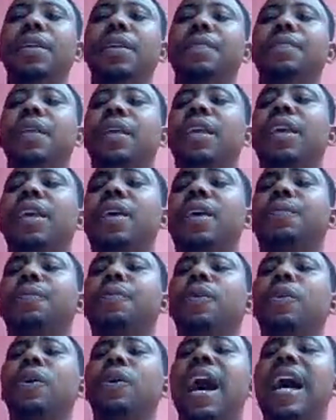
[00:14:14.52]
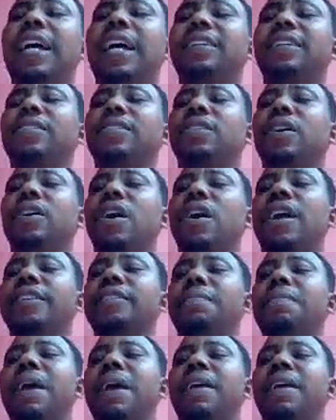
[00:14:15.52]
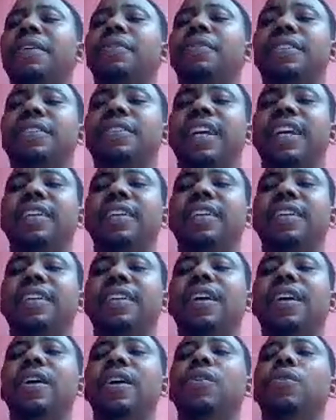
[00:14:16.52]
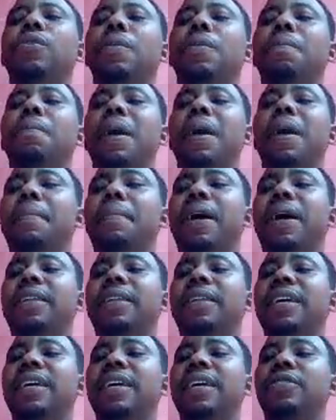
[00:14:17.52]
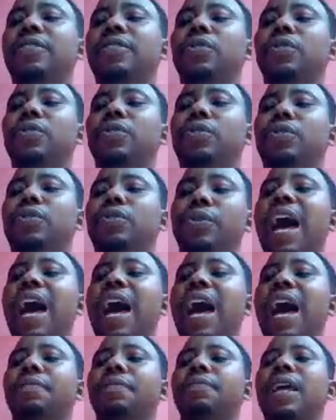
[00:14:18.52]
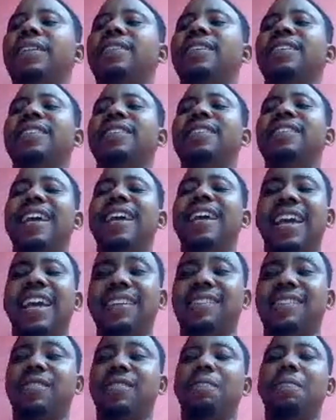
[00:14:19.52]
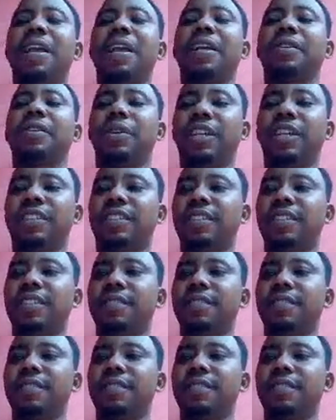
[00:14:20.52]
If you haven't already migrated, remember that you do have 90 days to migrate,